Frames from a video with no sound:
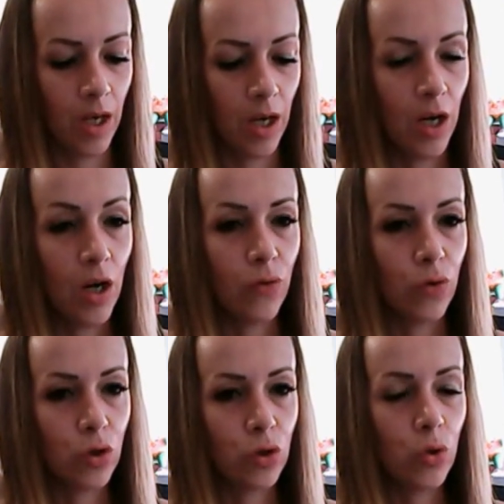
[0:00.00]
For
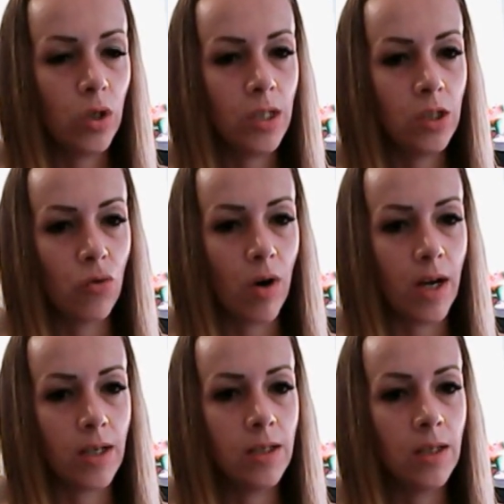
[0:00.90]
Taurus
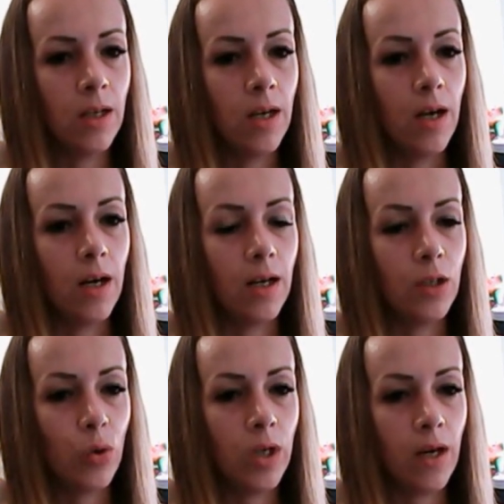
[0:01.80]
rising, you
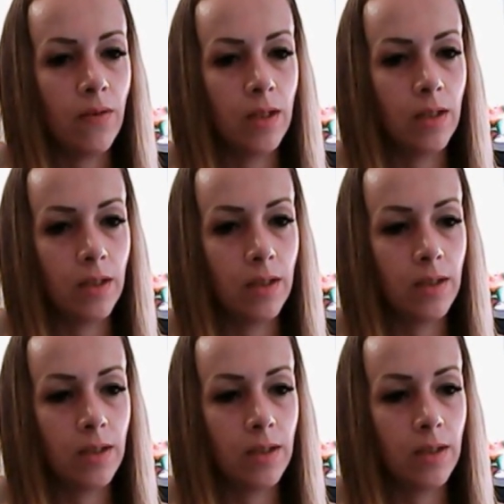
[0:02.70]
have a